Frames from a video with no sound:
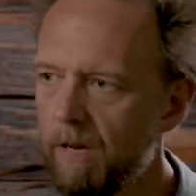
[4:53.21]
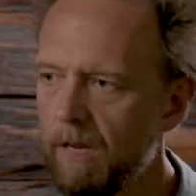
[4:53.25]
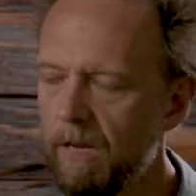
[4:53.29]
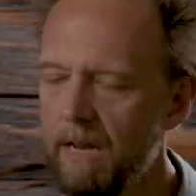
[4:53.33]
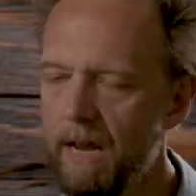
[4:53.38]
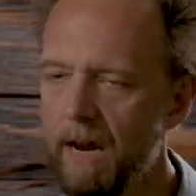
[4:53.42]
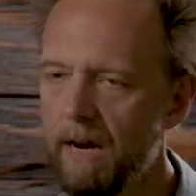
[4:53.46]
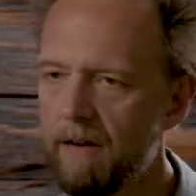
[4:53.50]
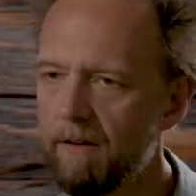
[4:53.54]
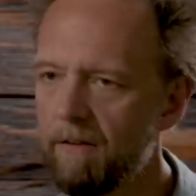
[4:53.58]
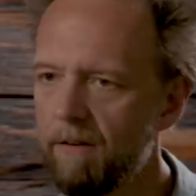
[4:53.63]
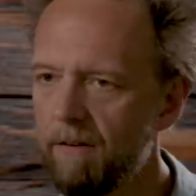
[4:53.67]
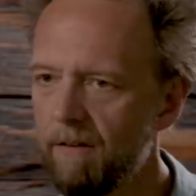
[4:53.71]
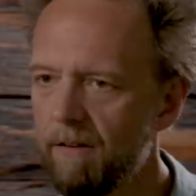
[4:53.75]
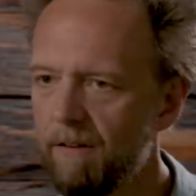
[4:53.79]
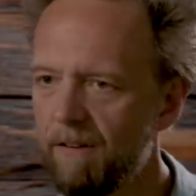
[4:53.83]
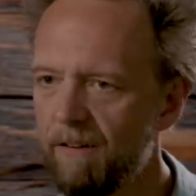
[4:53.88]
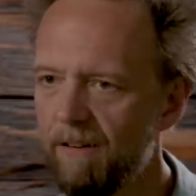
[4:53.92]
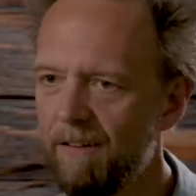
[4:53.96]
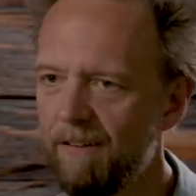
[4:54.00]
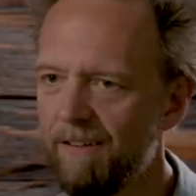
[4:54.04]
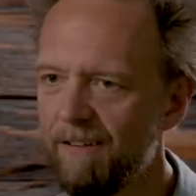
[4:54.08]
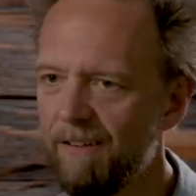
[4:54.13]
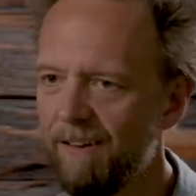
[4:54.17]
connect
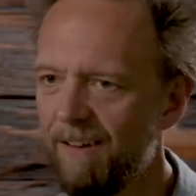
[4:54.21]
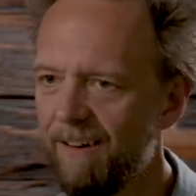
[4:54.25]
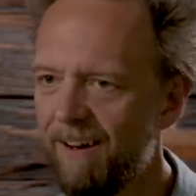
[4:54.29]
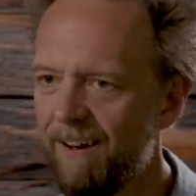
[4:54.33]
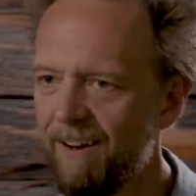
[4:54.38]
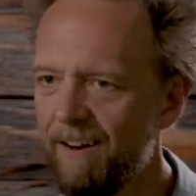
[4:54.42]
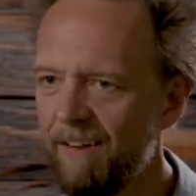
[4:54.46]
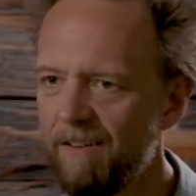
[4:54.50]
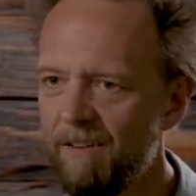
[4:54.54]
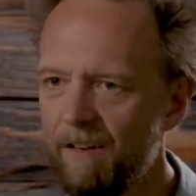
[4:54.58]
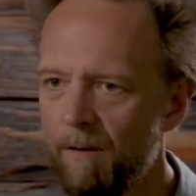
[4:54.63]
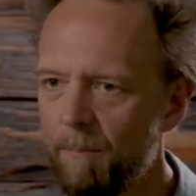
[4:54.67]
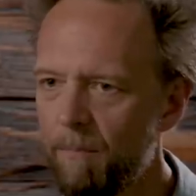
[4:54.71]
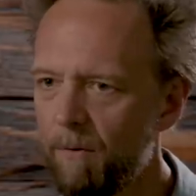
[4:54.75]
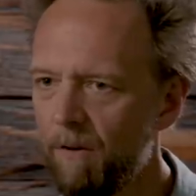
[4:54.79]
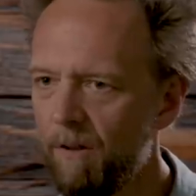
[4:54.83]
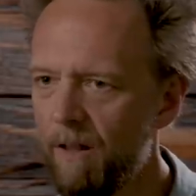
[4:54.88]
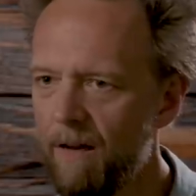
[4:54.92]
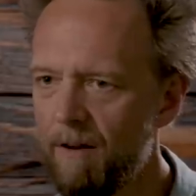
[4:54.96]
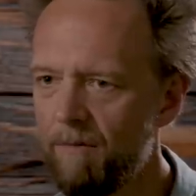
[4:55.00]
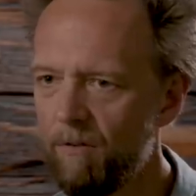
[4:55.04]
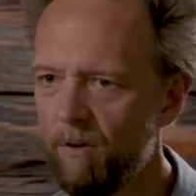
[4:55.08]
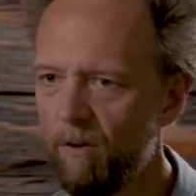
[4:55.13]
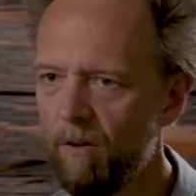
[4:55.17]
on a deeper
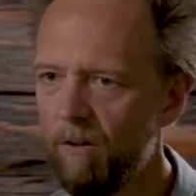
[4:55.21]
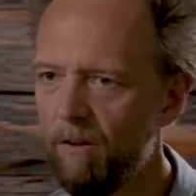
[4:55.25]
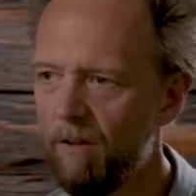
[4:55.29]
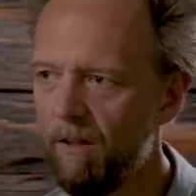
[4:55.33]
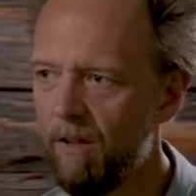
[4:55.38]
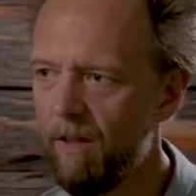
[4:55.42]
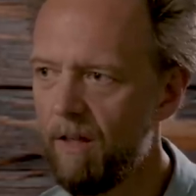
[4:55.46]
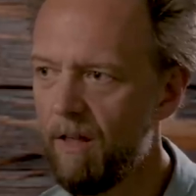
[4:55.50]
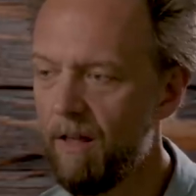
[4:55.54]
level.